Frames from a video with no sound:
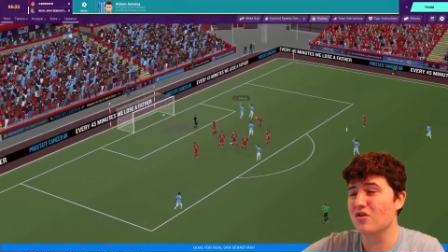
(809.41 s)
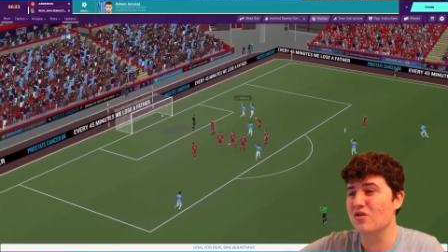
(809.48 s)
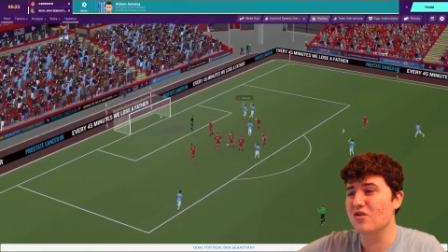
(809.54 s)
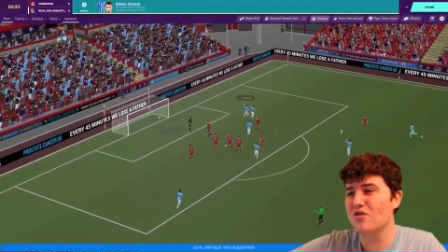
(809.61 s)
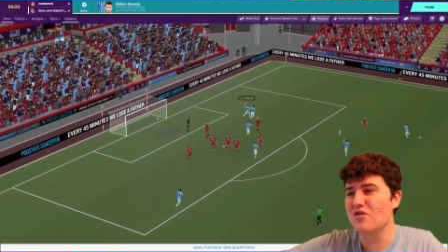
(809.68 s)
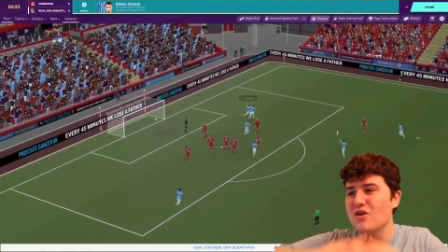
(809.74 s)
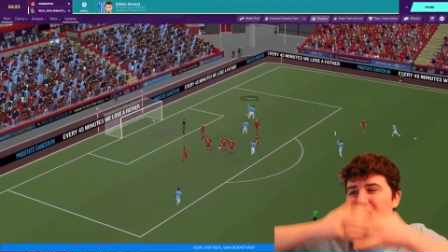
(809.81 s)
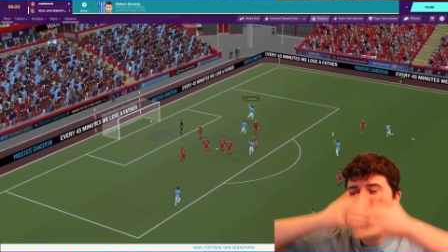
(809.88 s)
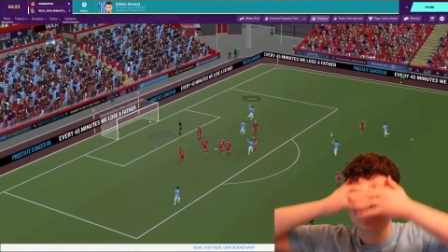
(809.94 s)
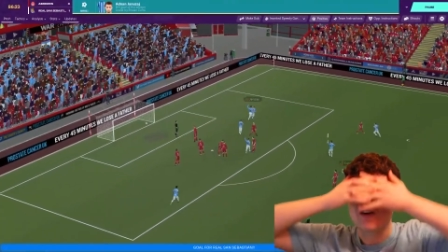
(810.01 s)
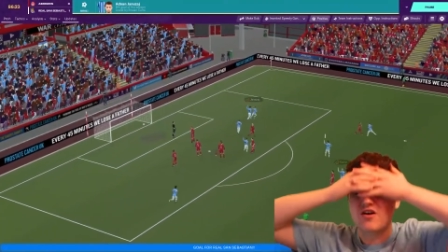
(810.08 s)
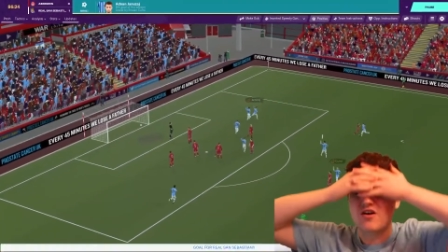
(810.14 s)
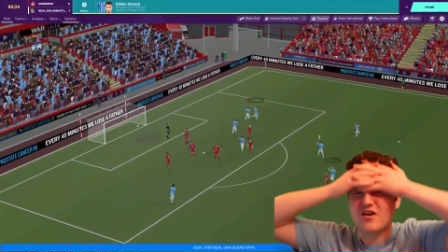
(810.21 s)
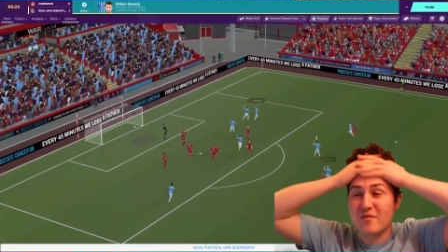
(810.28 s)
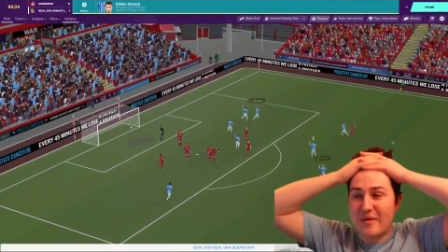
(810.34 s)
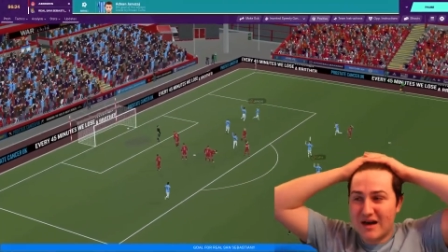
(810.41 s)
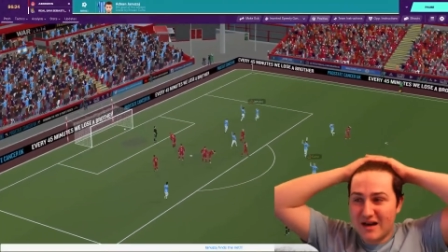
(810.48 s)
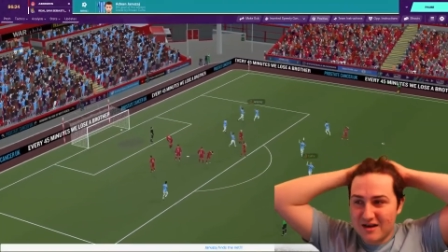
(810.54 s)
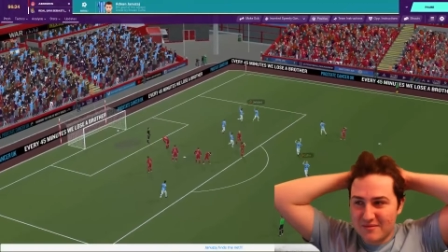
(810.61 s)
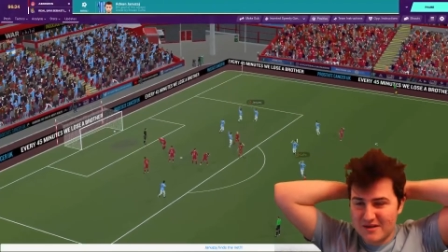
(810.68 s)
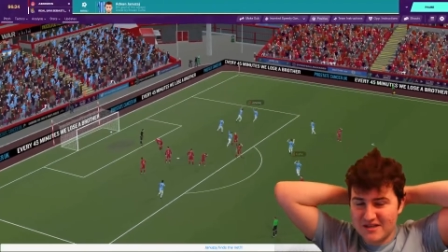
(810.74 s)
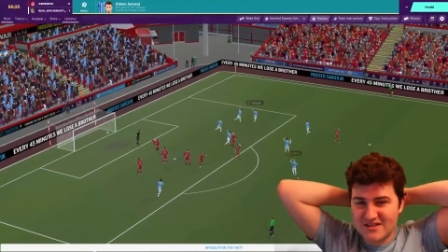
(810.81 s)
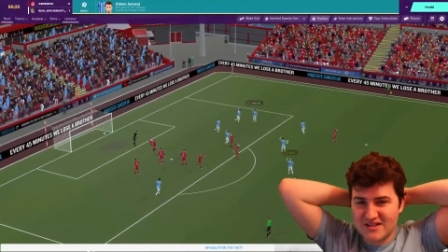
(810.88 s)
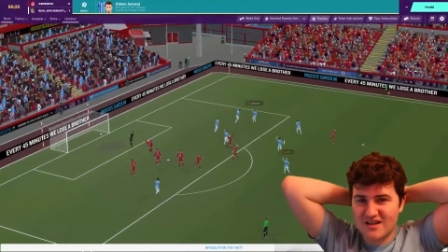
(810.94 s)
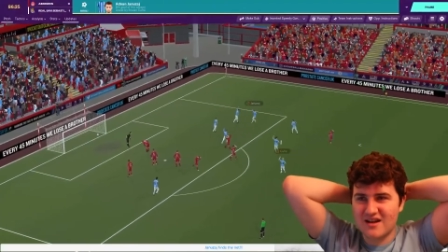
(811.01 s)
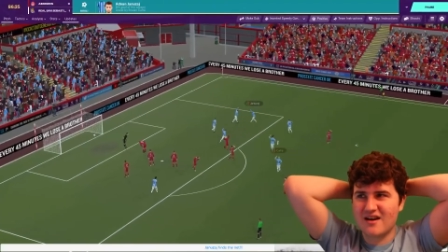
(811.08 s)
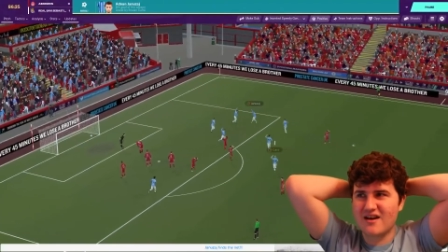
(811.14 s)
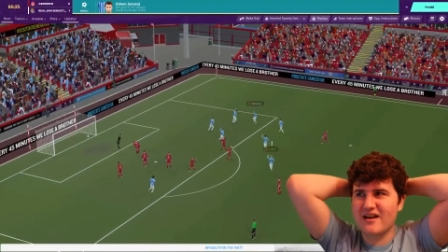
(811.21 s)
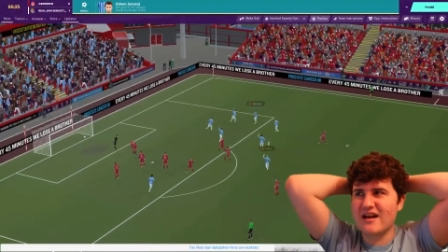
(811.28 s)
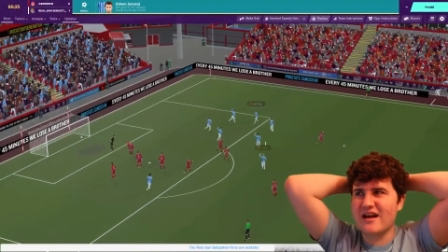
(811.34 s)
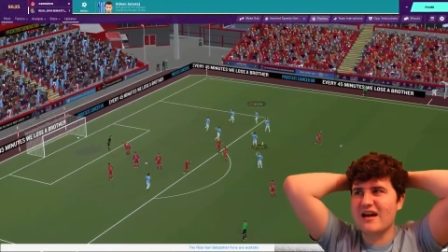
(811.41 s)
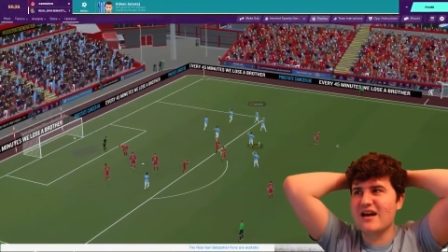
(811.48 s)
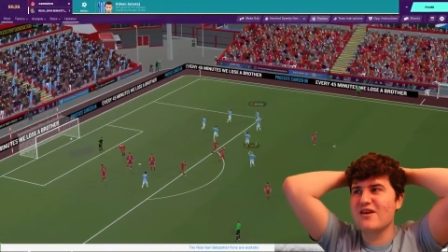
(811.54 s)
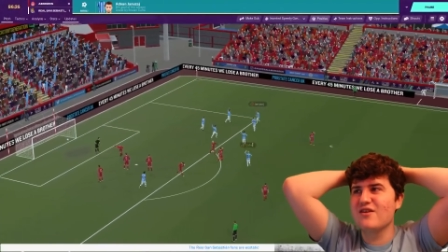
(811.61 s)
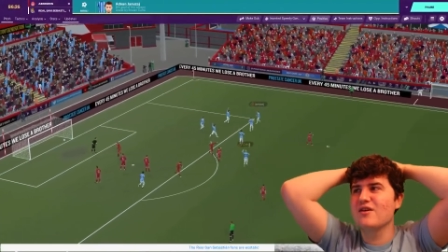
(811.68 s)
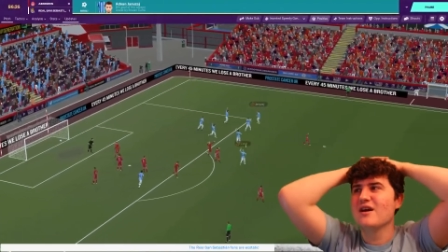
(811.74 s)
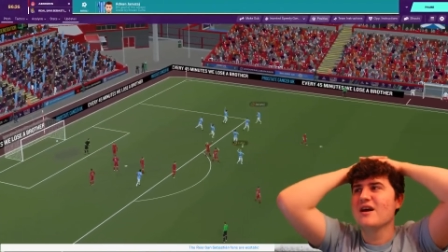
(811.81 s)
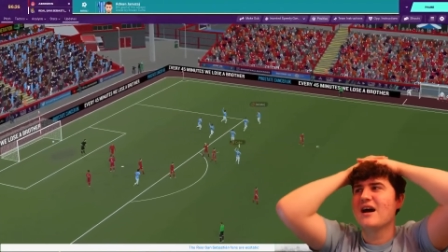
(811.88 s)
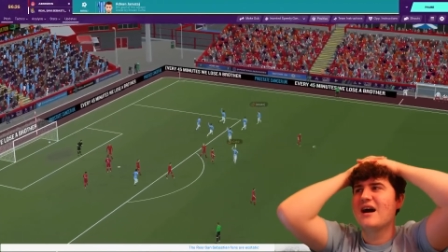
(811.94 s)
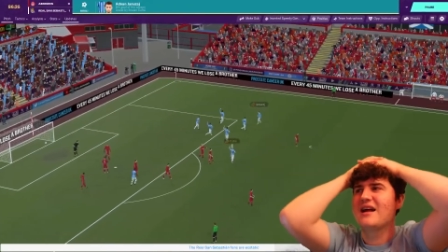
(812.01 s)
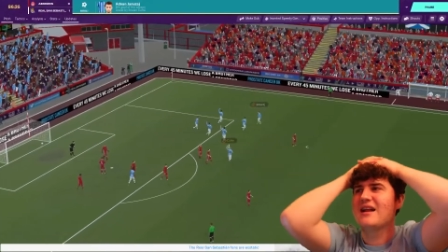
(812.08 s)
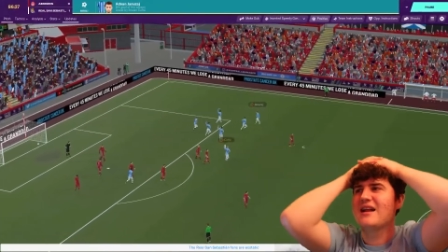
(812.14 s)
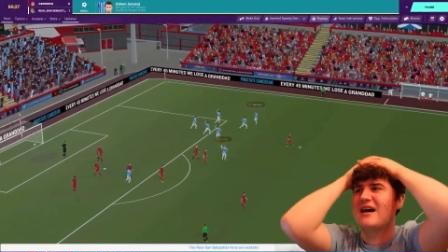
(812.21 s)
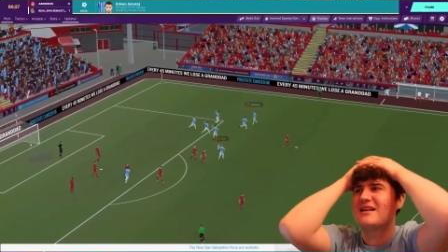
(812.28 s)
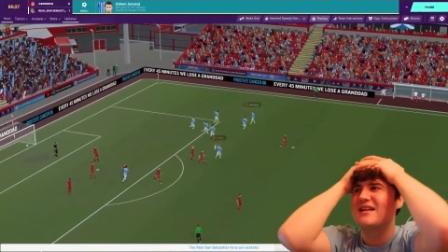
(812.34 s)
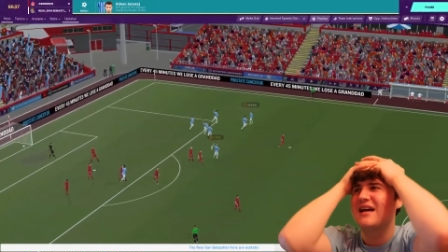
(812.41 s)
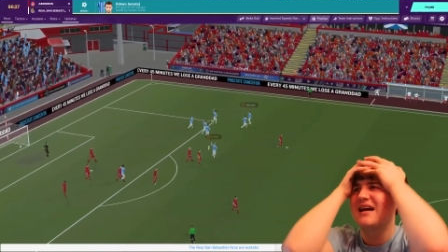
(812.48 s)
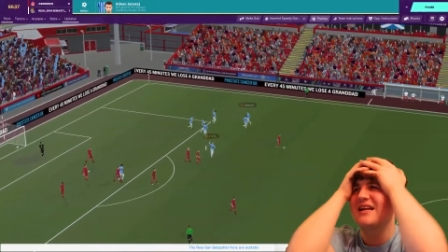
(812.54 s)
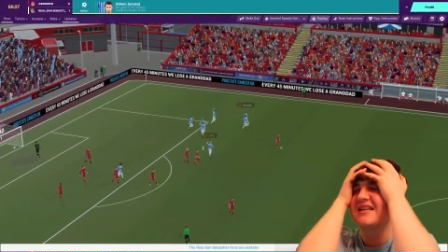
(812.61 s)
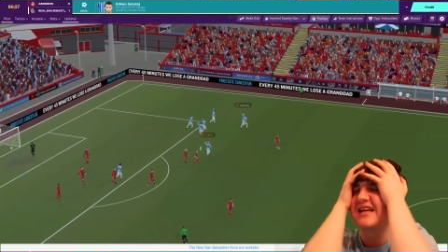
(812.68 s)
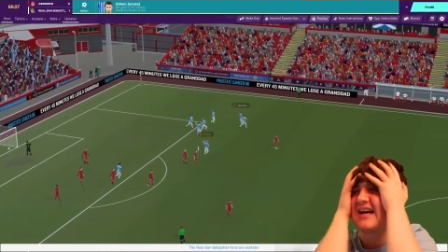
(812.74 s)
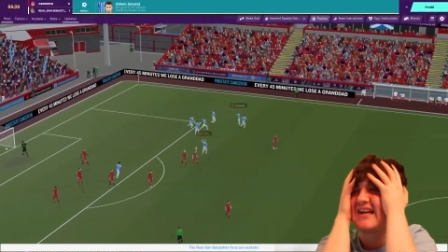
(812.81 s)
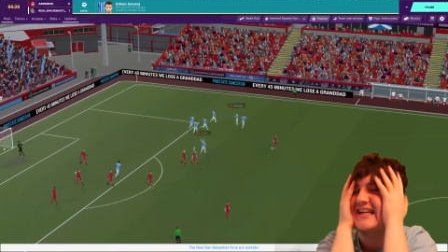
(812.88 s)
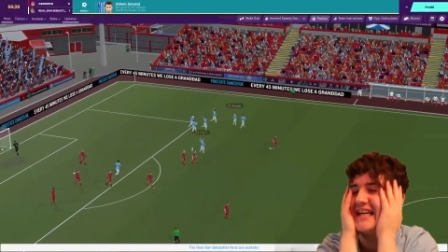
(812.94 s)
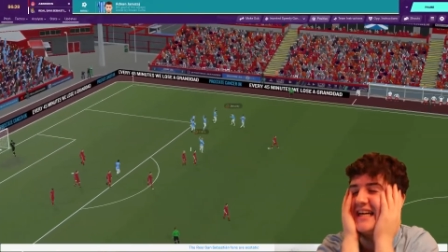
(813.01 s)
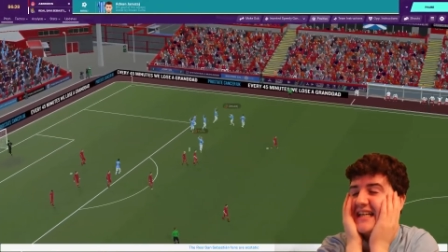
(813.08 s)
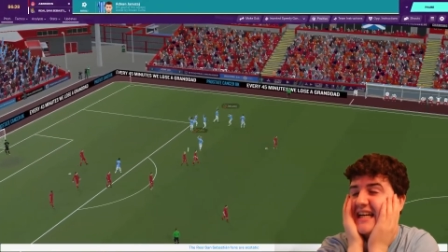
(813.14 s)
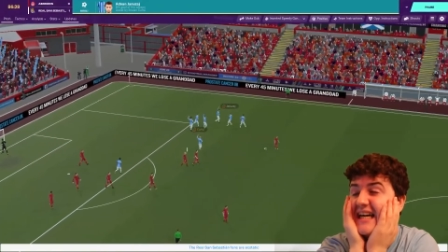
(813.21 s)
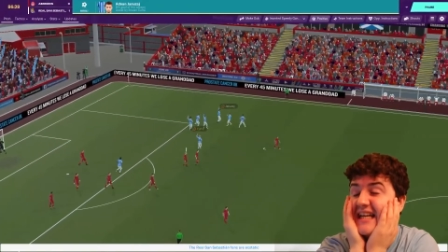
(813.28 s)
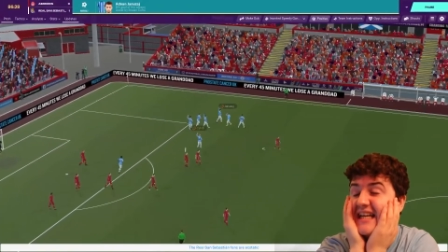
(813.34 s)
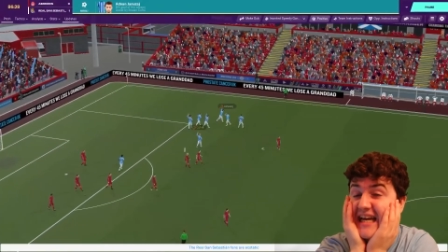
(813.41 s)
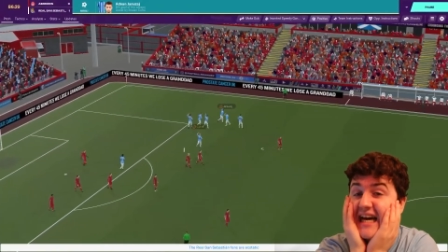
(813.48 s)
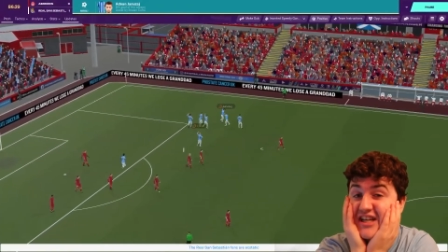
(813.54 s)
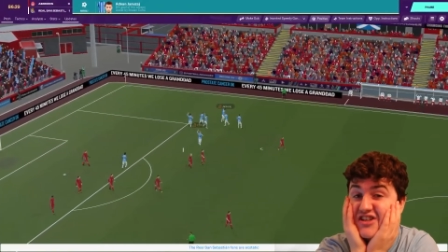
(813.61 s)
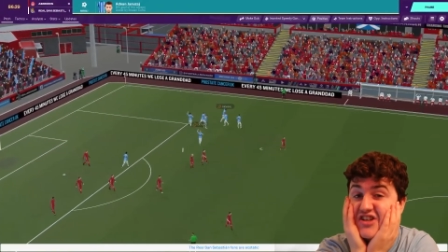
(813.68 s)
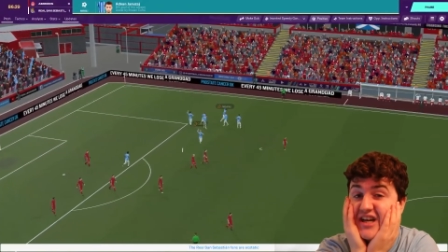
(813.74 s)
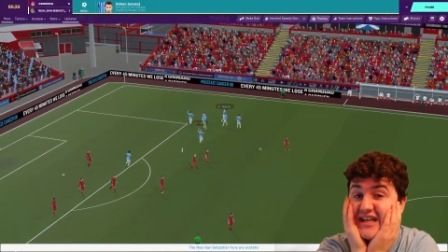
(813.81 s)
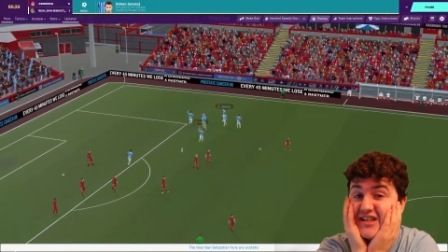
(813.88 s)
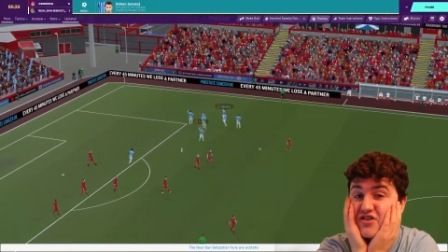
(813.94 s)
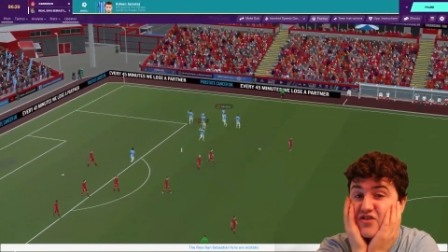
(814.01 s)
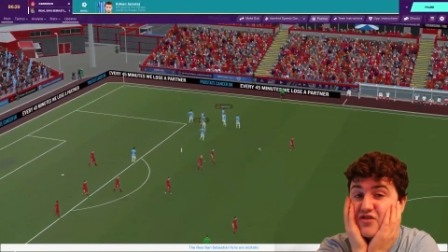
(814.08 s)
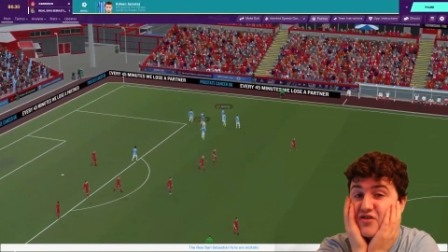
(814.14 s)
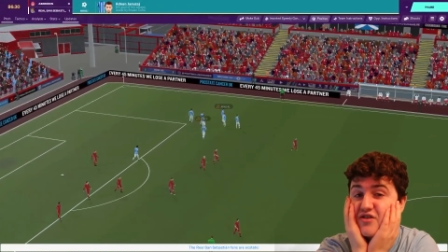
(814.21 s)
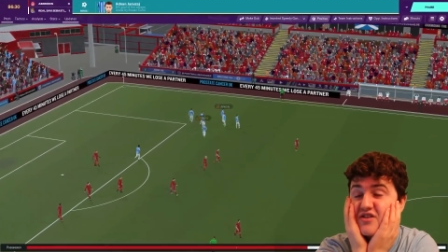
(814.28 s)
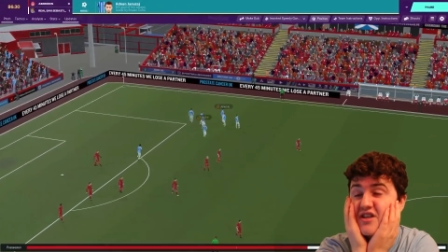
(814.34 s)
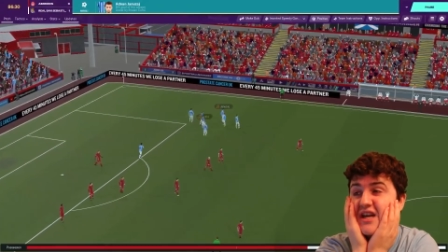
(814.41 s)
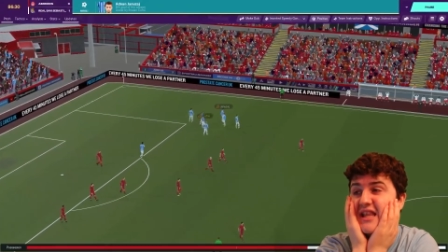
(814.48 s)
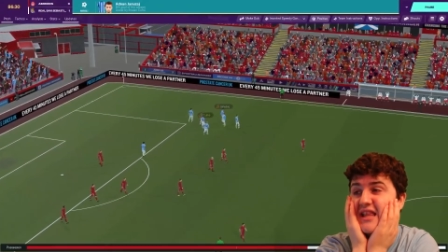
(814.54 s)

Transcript: goal. Connor Barron missed cutting it out. And Adnan Januzaj scores.